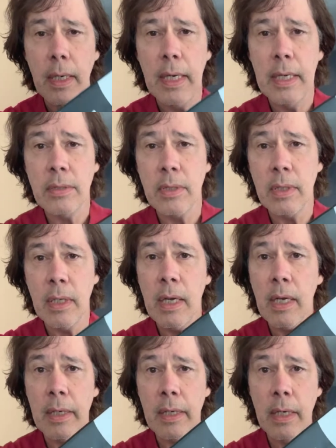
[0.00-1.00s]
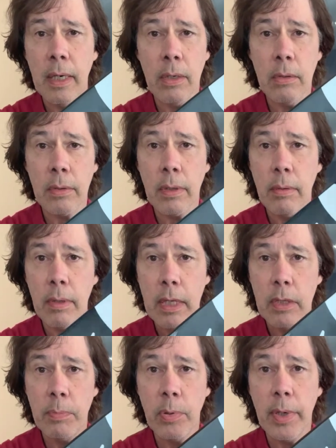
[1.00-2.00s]
it's, you know,
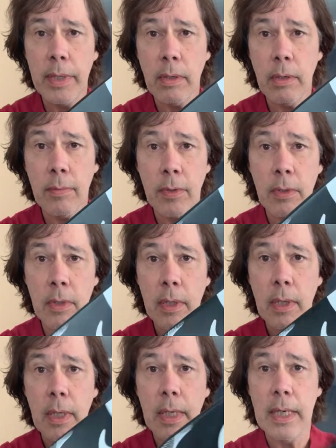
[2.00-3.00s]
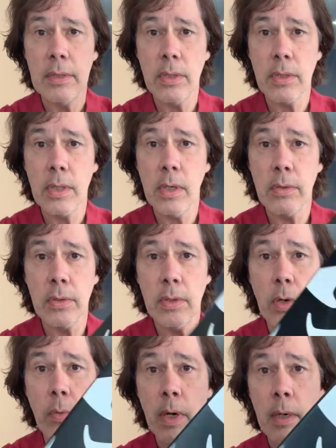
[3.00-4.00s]
it's point over. It just goes
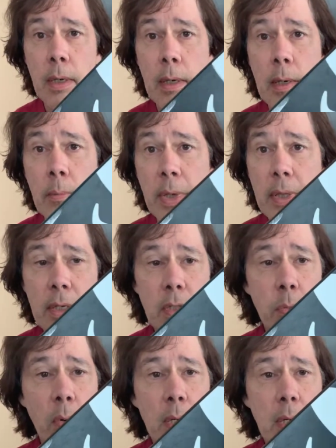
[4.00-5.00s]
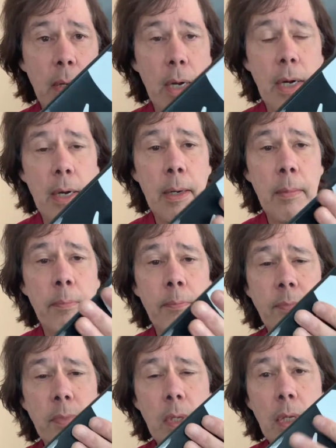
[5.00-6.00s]
nowhere. But this one,
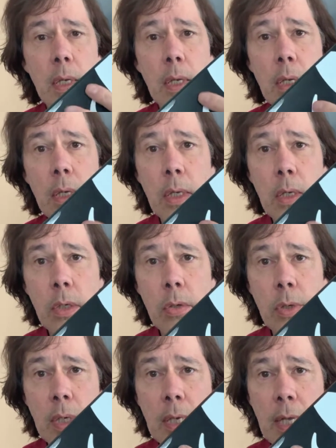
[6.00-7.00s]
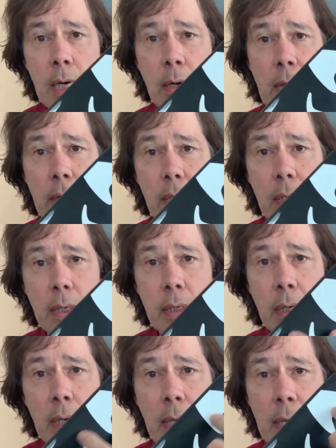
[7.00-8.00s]
you can hit it out
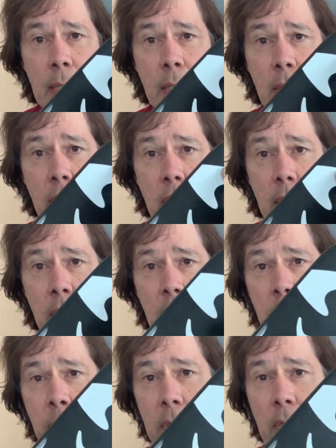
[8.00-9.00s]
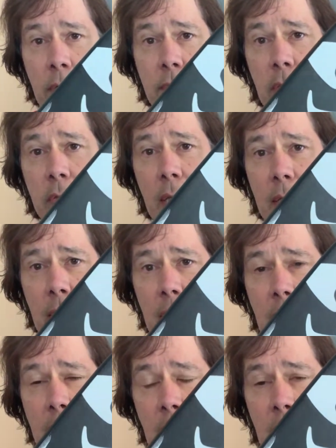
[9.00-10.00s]
here, and especially if you're
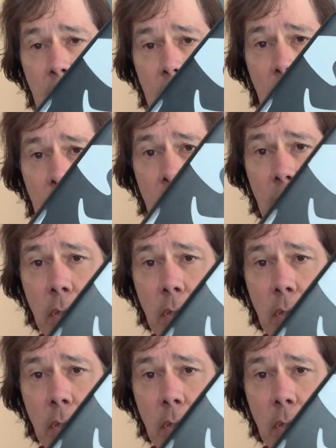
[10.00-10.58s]
dinking in the kitchen,